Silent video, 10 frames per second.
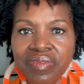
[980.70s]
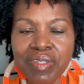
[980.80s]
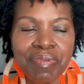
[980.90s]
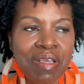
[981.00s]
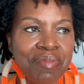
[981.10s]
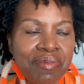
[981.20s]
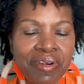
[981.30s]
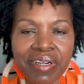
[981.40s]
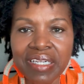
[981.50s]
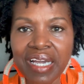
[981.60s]
the people
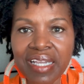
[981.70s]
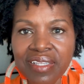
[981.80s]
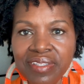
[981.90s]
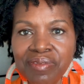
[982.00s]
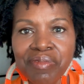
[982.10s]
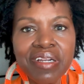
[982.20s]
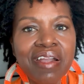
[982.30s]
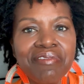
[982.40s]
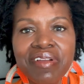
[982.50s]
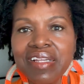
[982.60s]
weren't nice.
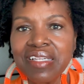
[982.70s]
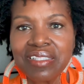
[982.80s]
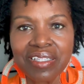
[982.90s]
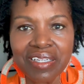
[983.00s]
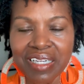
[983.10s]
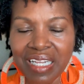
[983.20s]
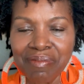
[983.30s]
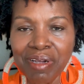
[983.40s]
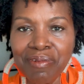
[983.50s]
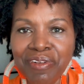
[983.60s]
Whatever it is you're gonna
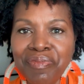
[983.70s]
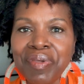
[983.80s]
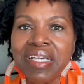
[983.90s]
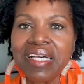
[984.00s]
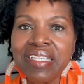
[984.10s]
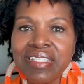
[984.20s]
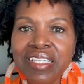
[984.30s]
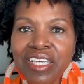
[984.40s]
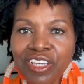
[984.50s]
come up with because